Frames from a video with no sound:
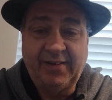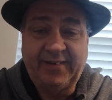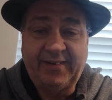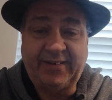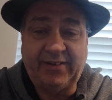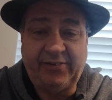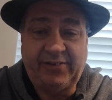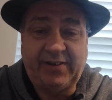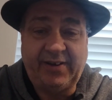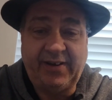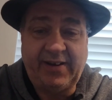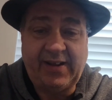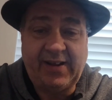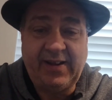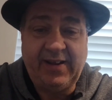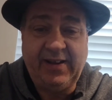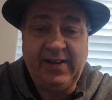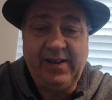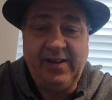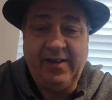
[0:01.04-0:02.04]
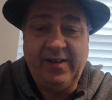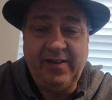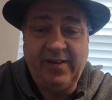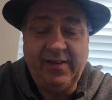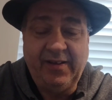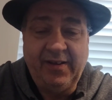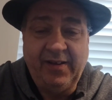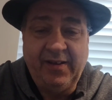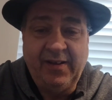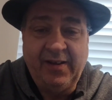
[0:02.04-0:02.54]
So today
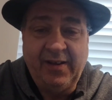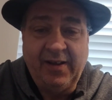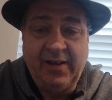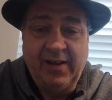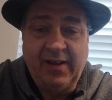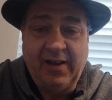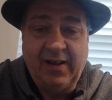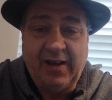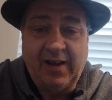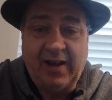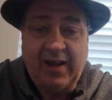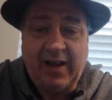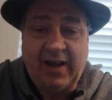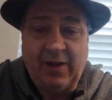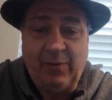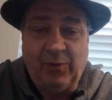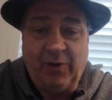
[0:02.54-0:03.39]
I